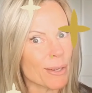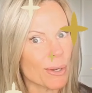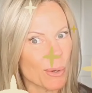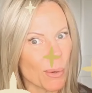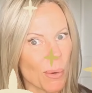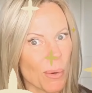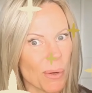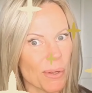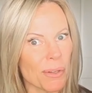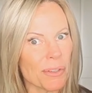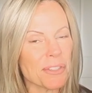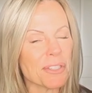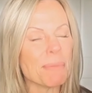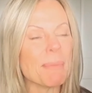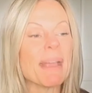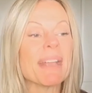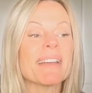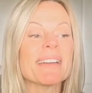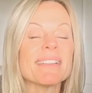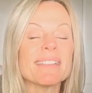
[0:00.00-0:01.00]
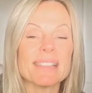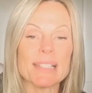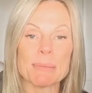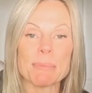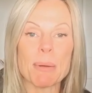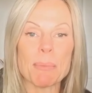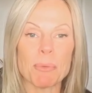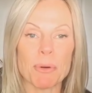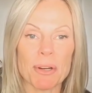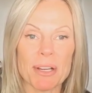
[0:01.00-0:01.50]
goal to make it a little
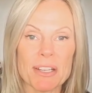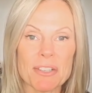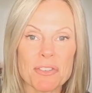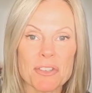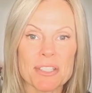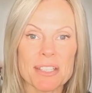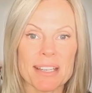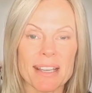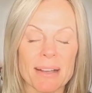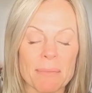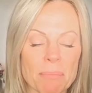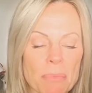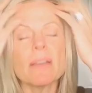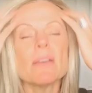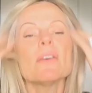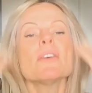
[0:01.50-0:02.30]
bit more interesting.